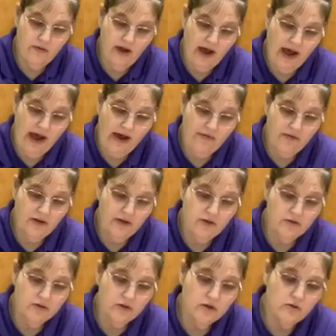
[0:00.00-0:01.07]
you have to
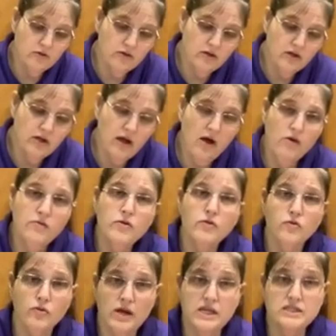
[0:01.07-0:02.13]
use the glue gun on.
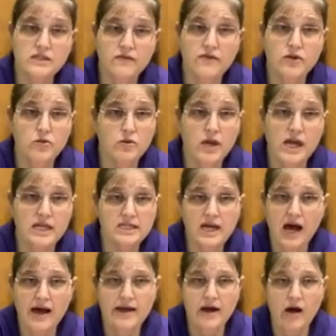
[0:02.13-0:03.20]
The rest of it you can
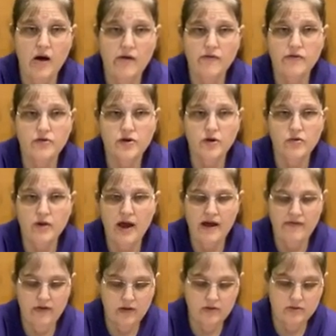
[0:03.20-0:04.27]
tie off. You don't
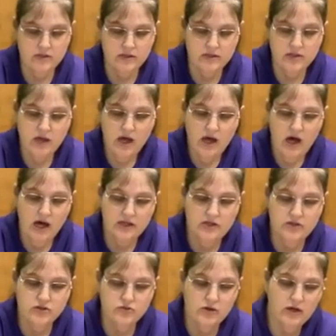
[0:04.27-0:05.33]
have to use this.
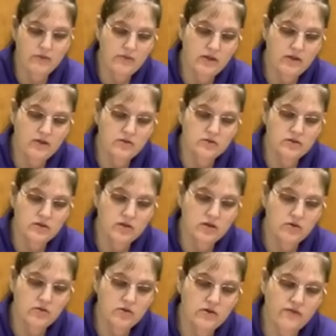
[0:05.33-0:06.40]
I just recommend using the
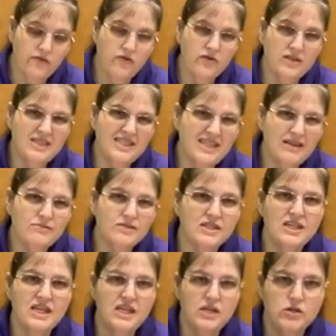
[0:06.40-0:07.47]
glue gun for the tips
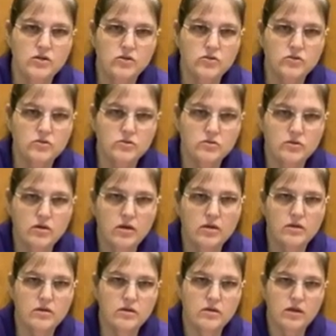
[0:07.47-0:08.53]
of the ears
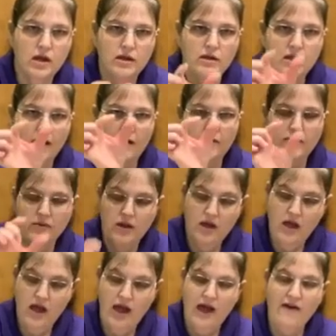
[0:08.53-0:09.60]
and that
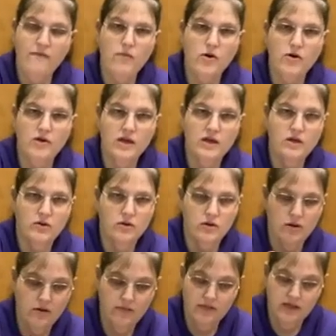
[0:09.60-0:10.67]
half part of that ear
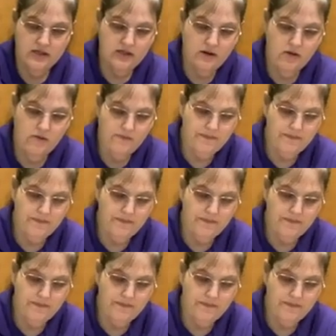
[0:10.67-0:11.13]
up. That's all.